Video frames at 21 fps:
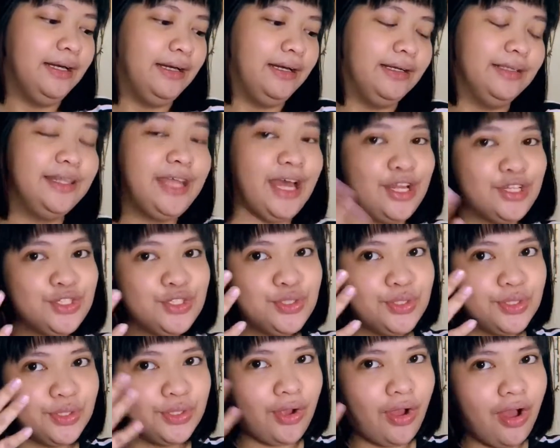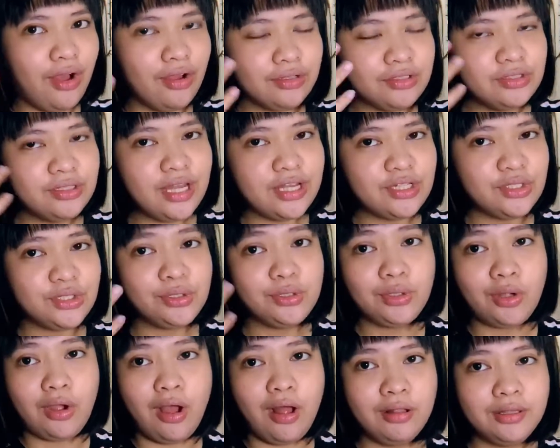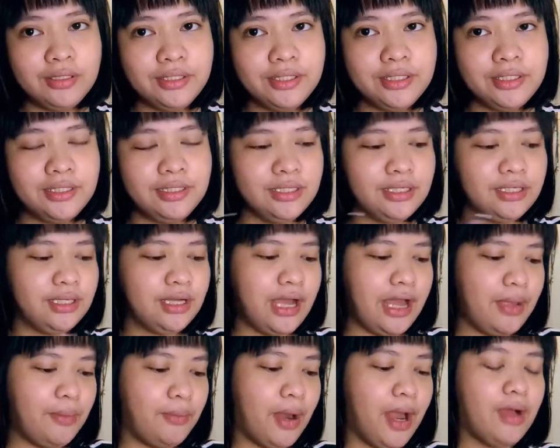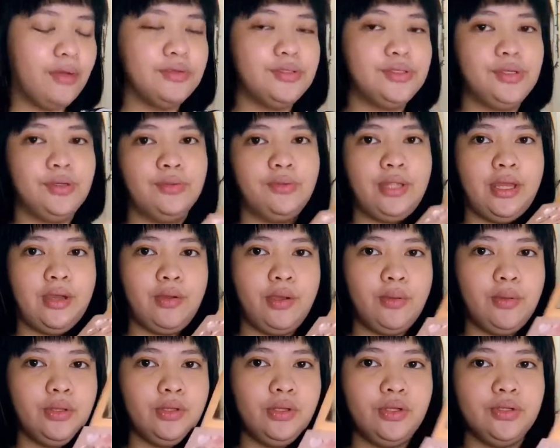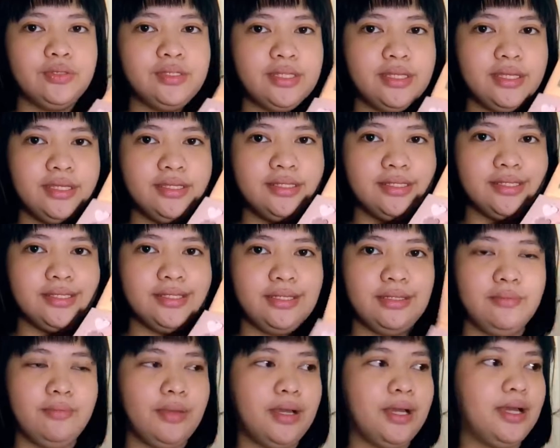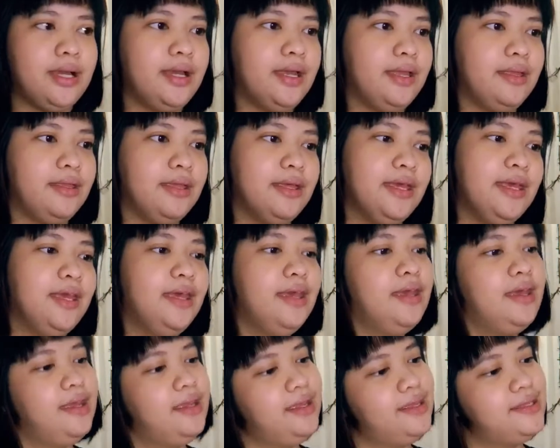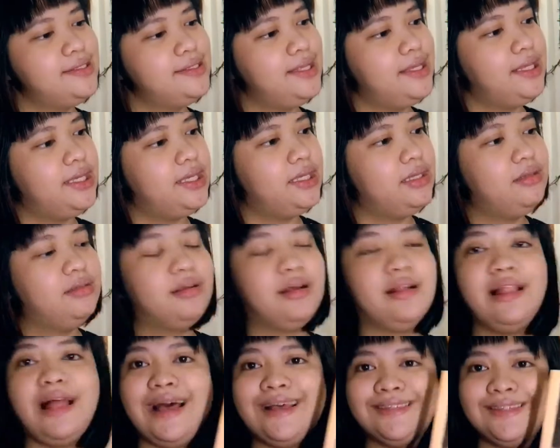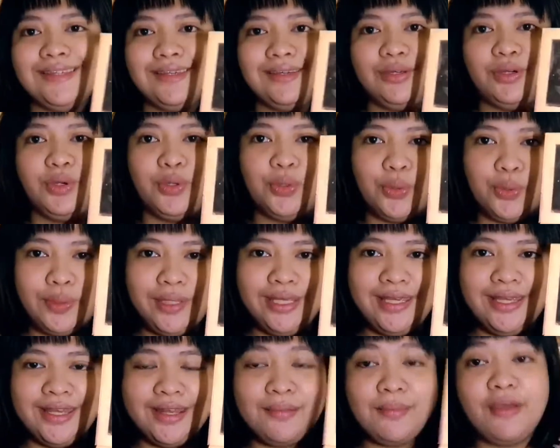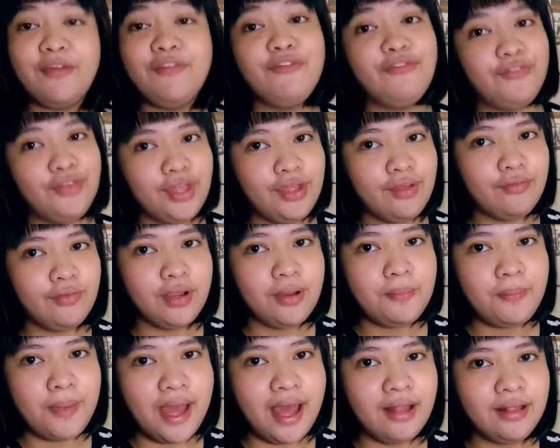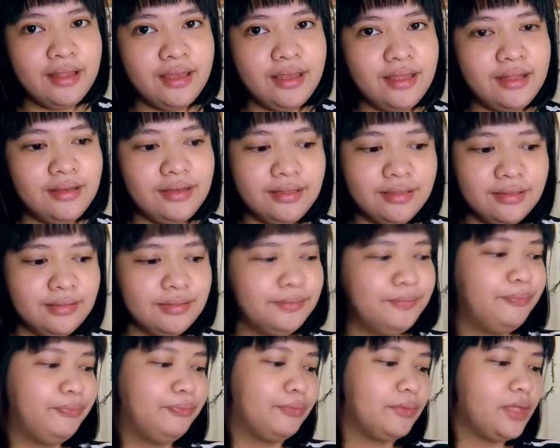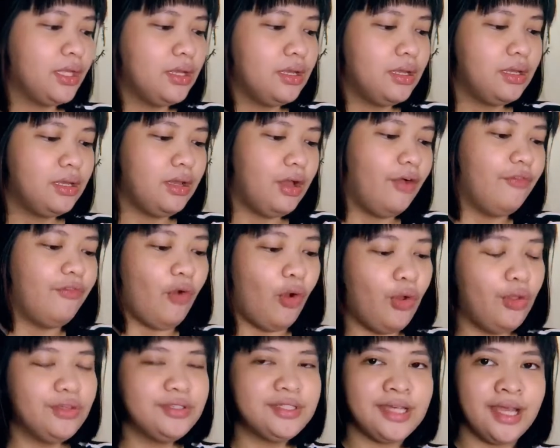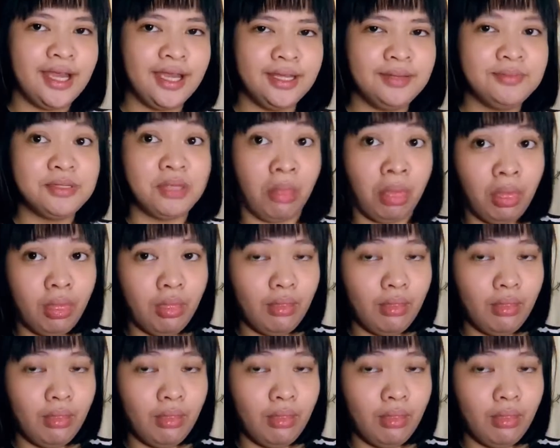uh, natural natural colored eyebrows. So now I will use this in my Yes Naked Classic Clean, my favorite palette of all times.